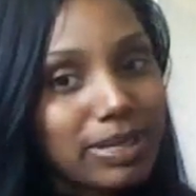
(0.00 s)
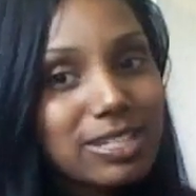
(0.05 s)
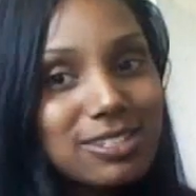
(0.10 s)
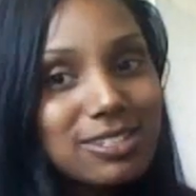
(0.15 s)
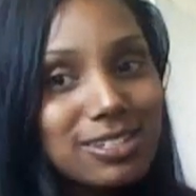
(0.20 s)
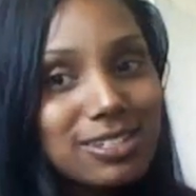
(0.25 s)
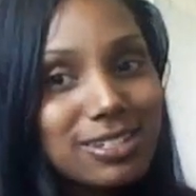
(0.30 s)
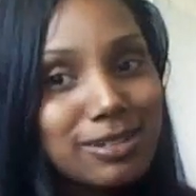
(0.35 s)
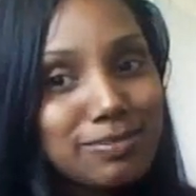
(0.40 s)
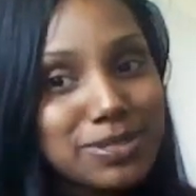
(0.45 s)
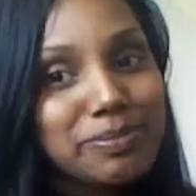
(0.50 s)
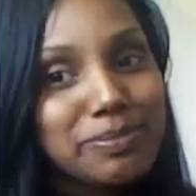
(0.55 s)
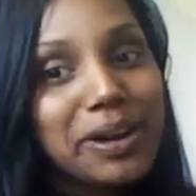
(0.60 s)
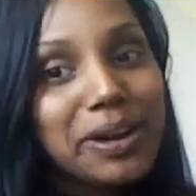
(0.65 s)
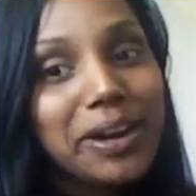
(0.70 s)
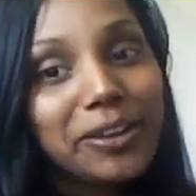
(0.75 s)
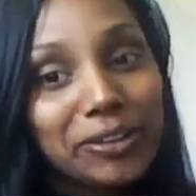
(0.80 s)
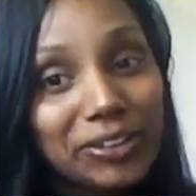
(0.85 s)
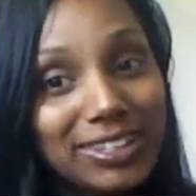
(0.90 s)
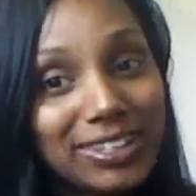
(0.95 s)
busted up
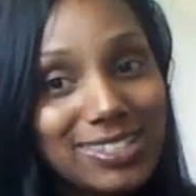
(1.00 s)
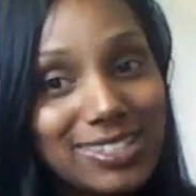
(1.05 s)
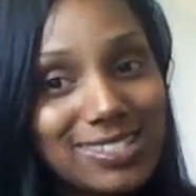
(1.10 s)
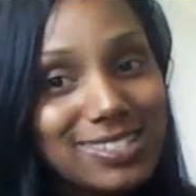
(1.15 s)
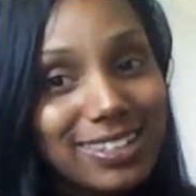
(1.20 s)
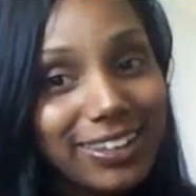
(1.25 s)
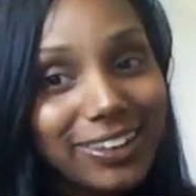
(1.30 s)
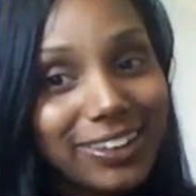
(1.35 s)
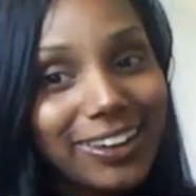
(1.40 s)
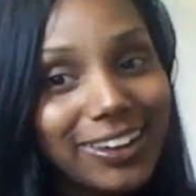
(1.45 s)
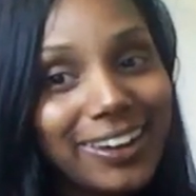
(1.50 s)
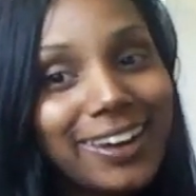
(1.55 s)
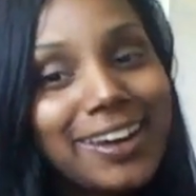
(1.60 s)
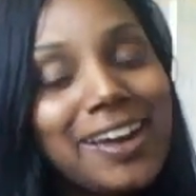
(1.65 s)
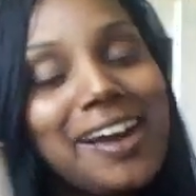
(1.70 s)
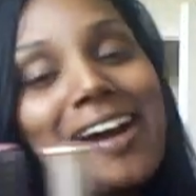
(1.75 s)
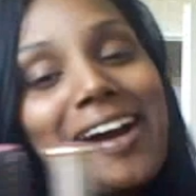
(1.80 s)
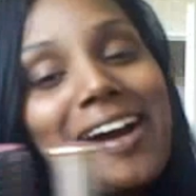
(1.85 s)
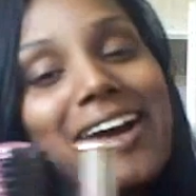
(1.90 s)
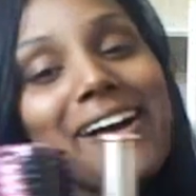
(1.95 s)
spiral Instyler,
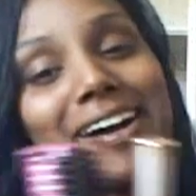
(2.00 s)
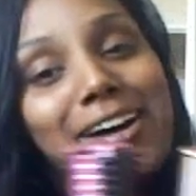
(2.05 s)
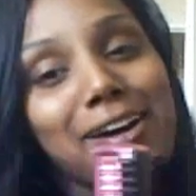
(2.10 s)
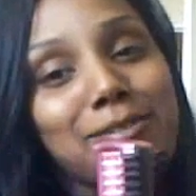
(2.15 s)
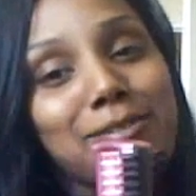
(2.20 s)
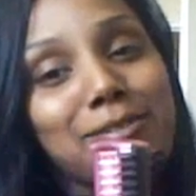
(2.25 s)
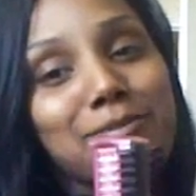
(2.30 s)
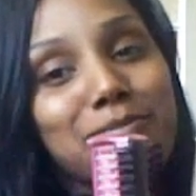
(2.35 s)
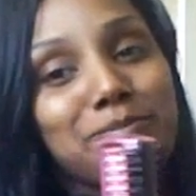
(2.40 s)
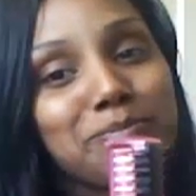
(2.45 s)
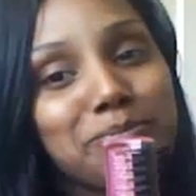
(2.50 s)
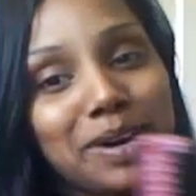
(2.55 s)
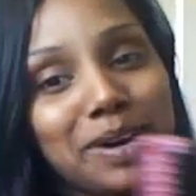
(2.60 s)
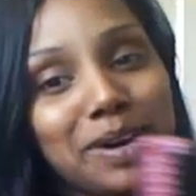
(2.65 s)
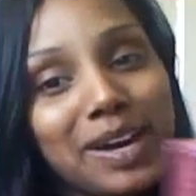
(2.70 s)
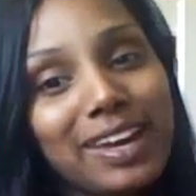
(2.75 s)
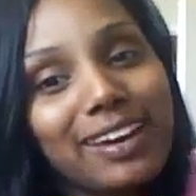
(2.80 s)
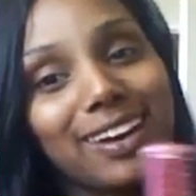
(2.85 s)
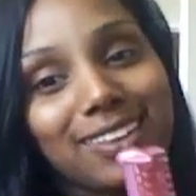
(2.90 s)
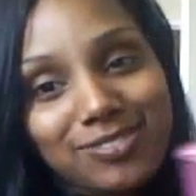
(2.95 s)

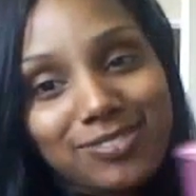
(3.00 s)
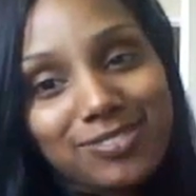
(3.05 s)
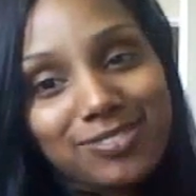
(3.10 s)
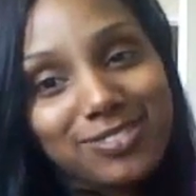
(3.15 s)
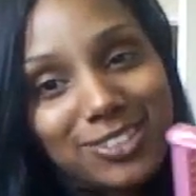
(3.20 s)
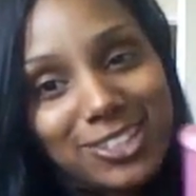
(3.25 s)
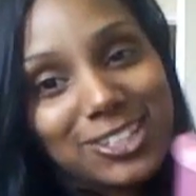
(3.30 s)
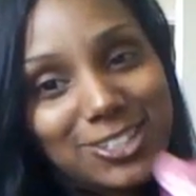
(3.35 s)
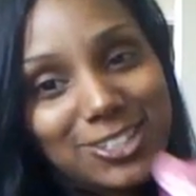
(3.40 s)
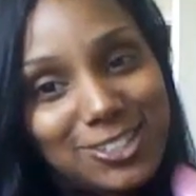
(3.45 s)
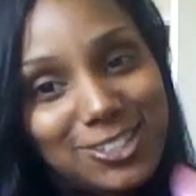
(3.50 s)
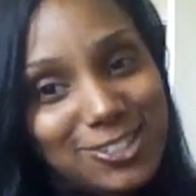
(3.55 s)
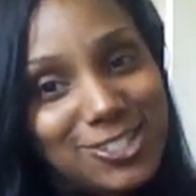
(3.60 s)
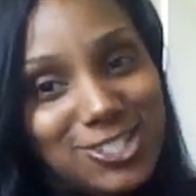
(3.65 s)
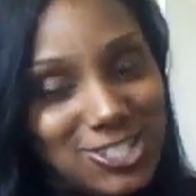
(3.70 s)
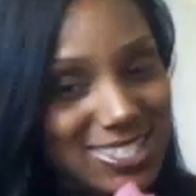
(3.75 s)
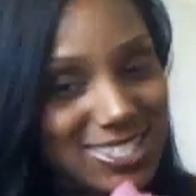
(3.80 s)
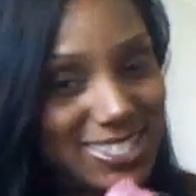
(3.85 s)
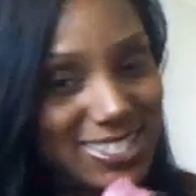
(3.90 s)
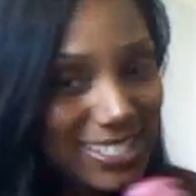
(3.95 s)
but I'm going to
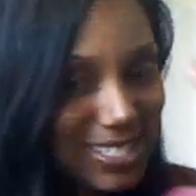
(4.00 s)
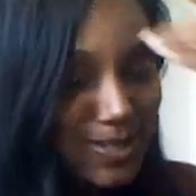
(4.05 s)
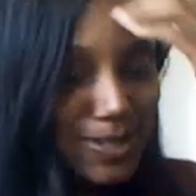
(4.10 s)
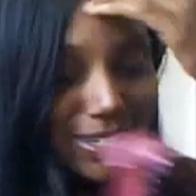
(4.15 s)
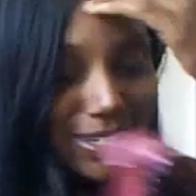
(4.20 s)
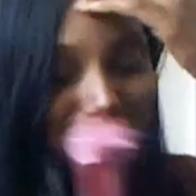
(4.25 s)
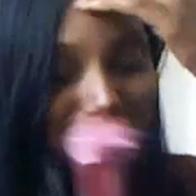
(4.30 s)
use just this